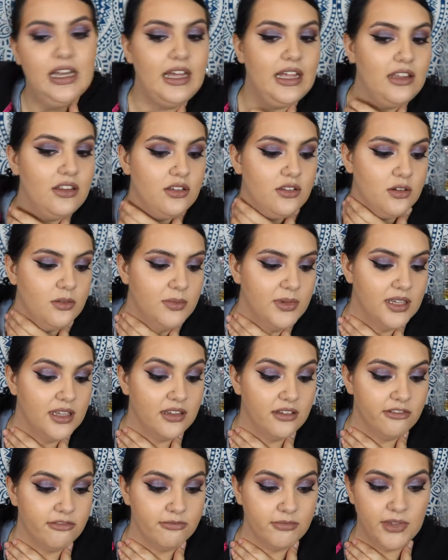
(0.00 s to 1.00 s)
a little bit
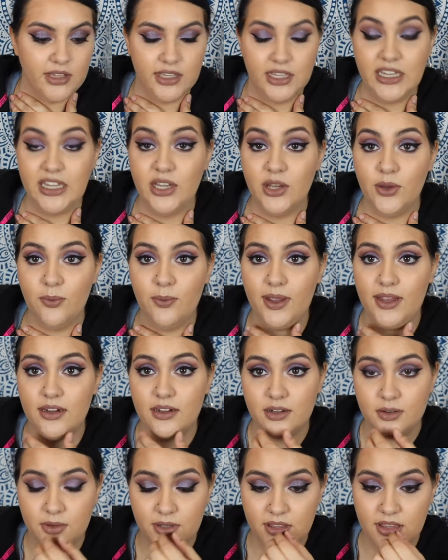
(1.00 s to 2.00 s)
of my
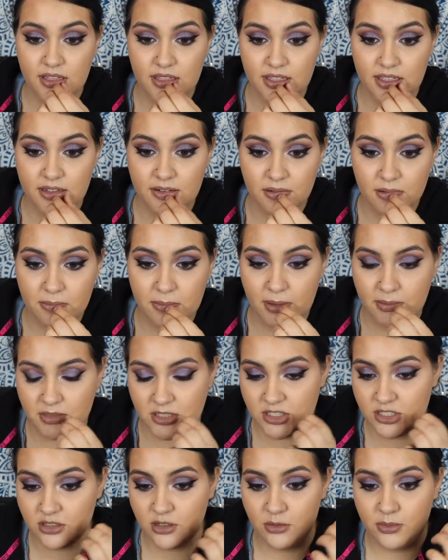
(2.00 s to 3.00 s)
whitener with it, or maybe
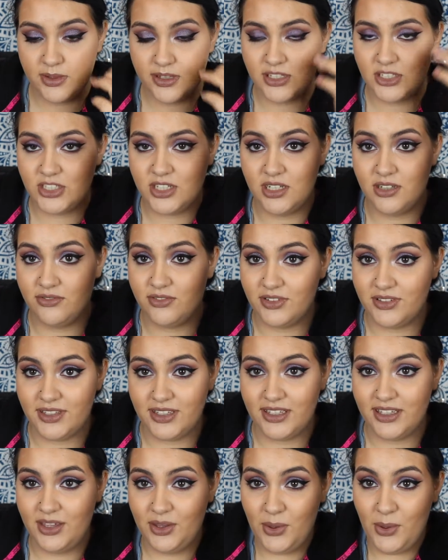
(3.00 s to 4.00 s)
just go buy a shade for
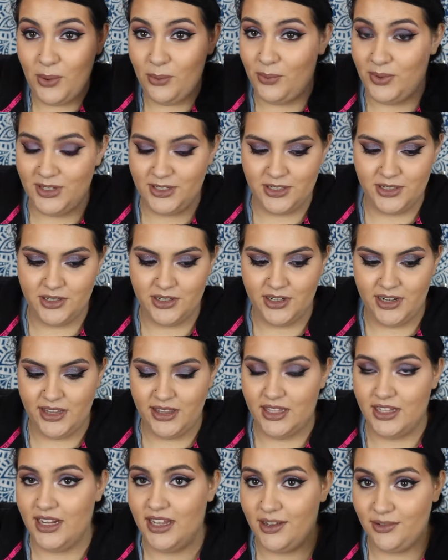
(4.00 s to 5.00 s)
like winter and
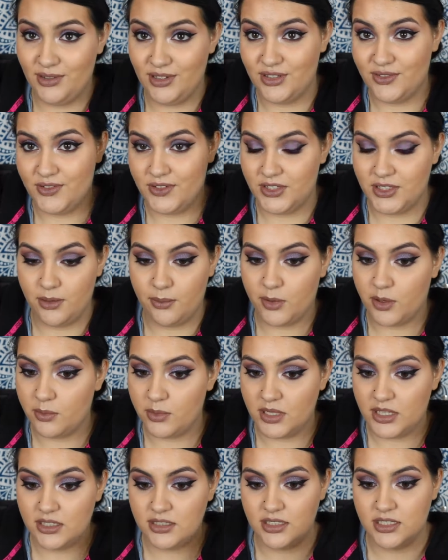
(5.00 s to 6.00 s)
then have this for summer,
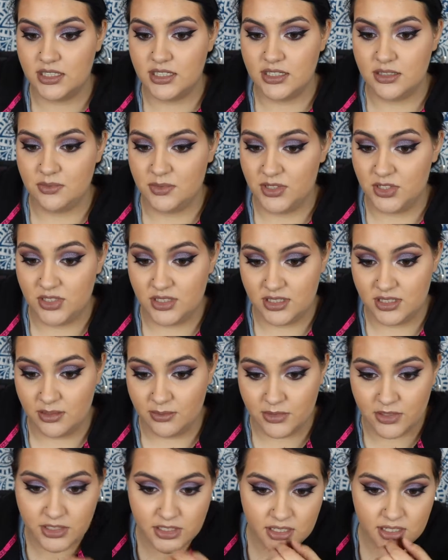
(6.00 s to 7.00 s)
because this is my
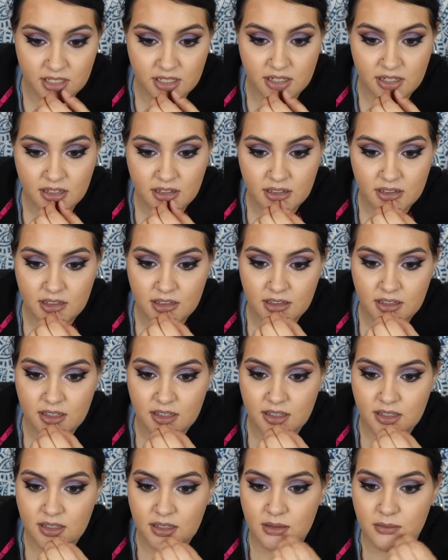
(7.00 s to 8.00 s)
summer shade.
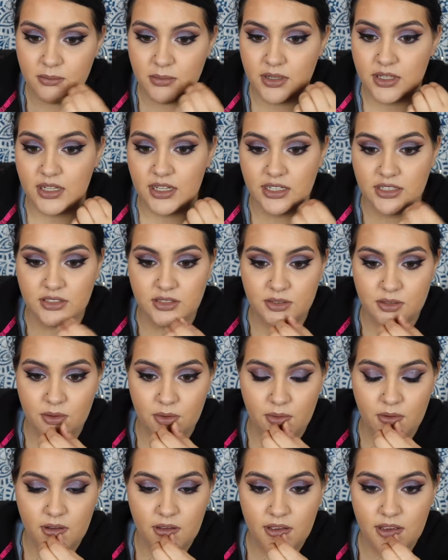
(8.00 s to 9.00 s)
But I
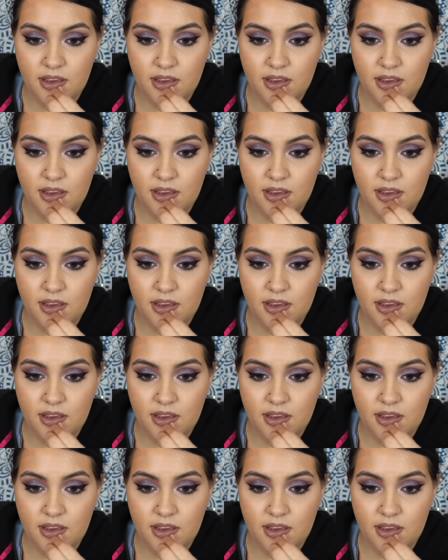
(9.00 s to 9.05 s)
do